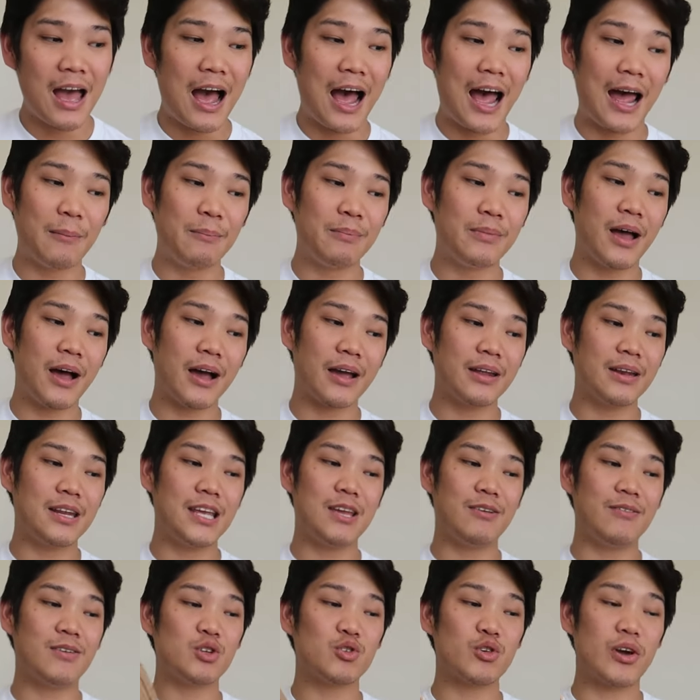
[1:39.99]
I'm not gonna
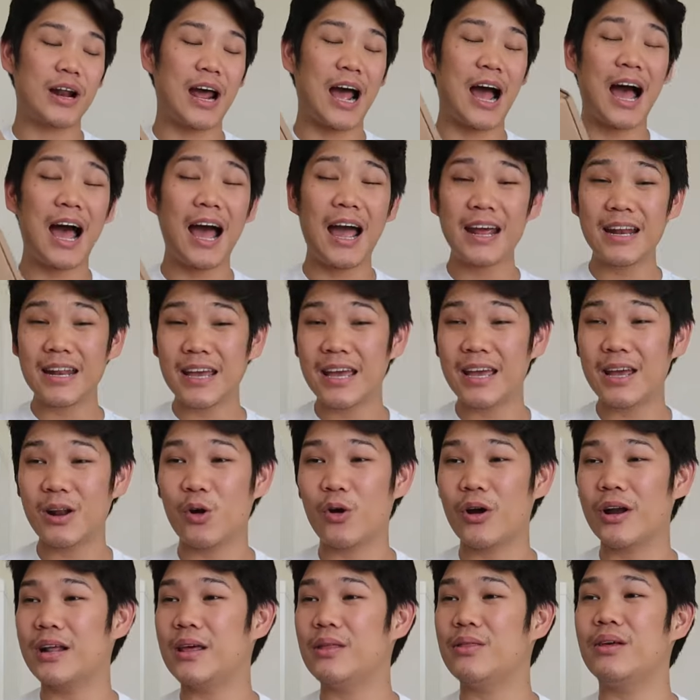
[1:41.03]
even try to hide it
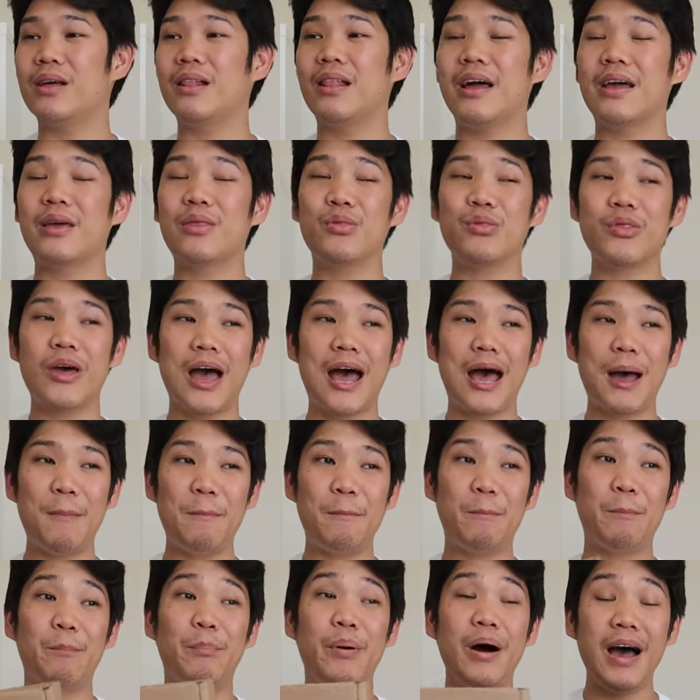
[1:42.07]
or anything like
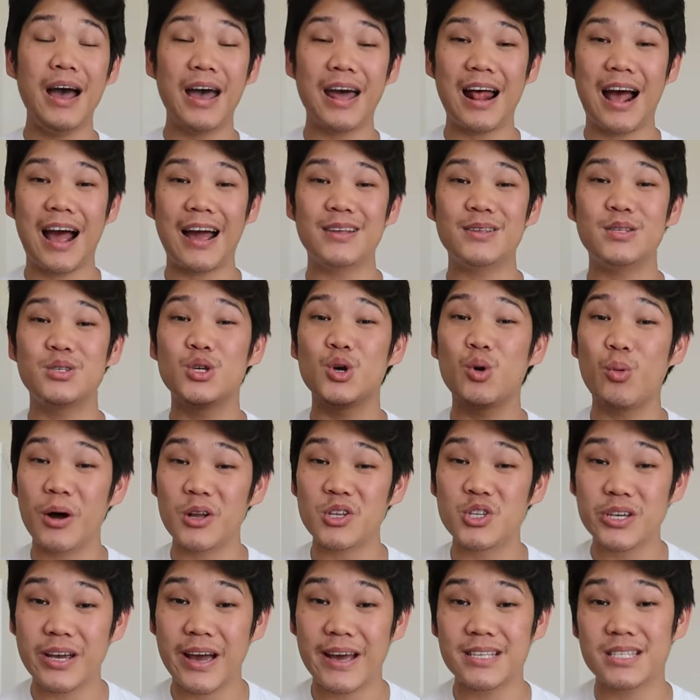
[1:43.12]
that, but I do
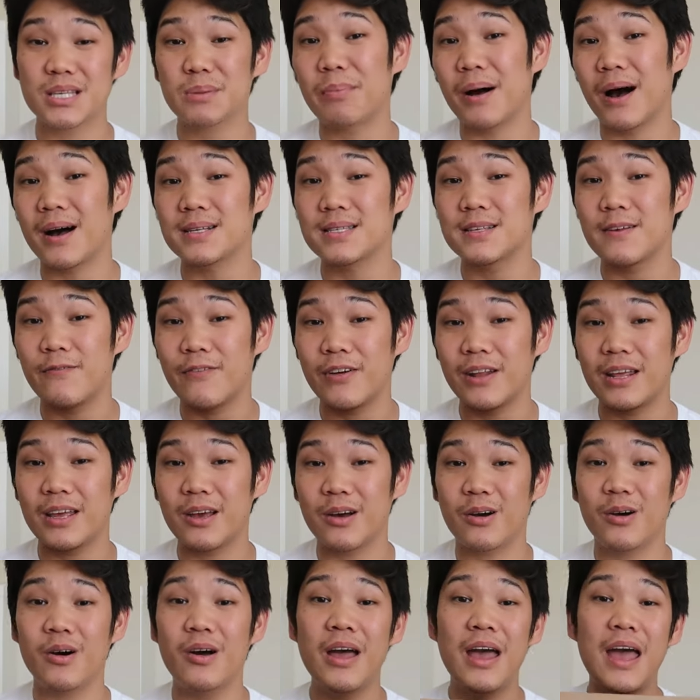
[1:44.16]
want you guys to pause the
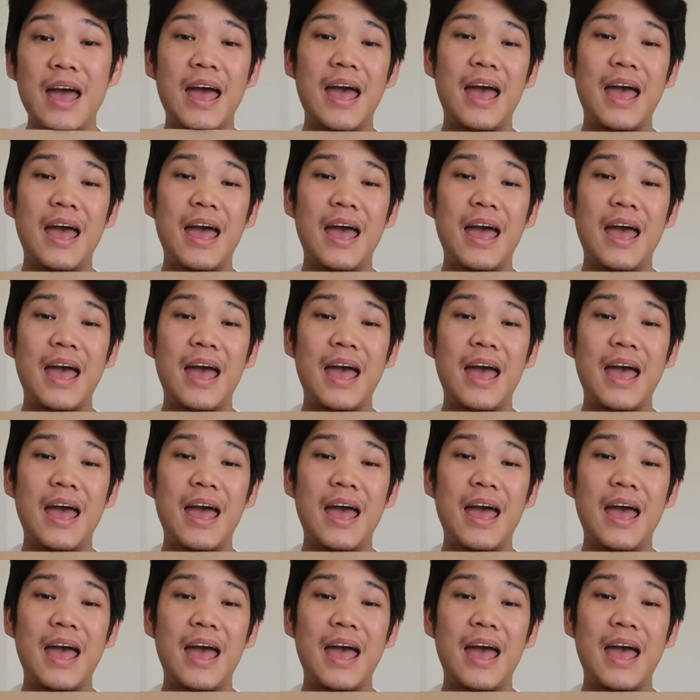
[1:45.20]
video